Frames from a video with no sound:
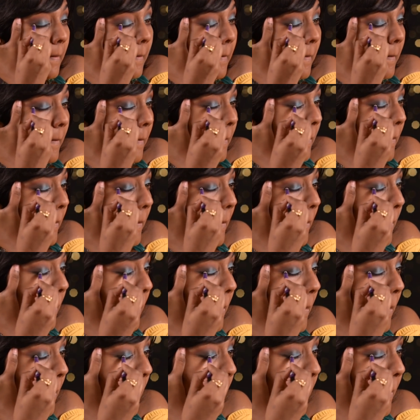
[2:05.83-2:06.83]
It gives me like
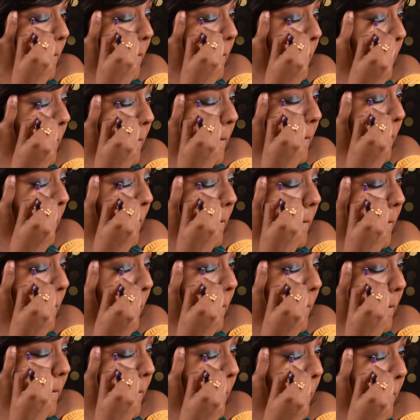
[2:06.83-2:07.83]
this gel liner kind of
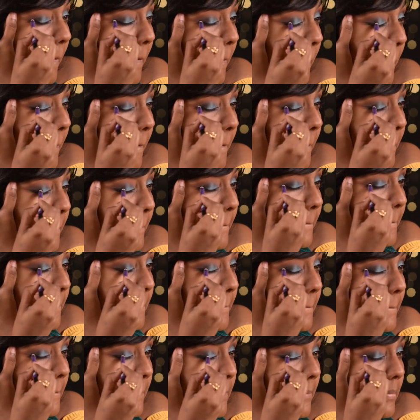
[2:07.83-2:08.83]
feel.
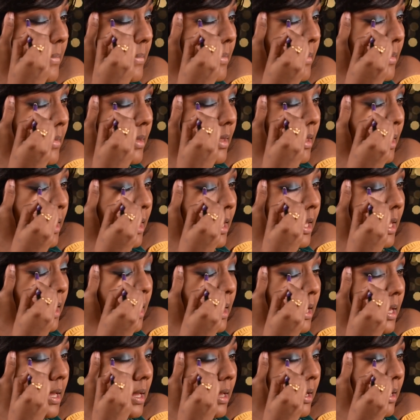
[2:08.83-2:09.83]
I'm now using this
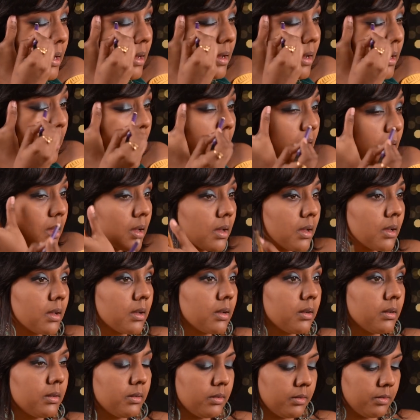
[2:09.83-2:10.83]
same Kaajal
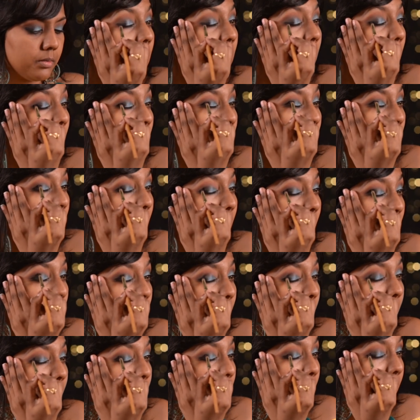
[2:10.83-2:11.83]
to add a
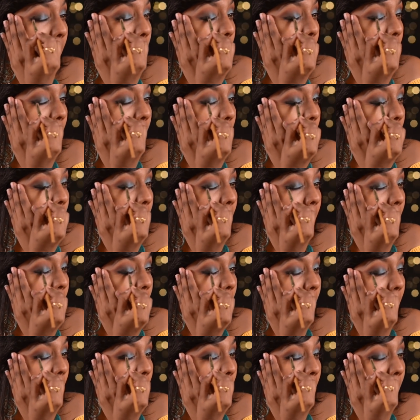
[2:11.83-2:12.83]
little more depth to
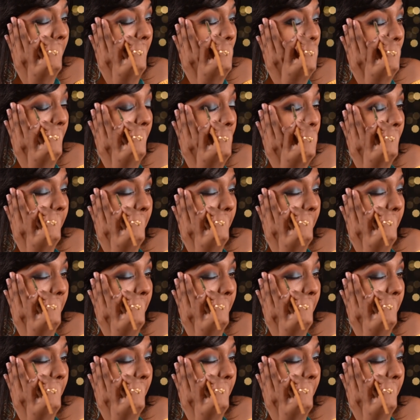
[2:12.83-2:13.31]
the outer V.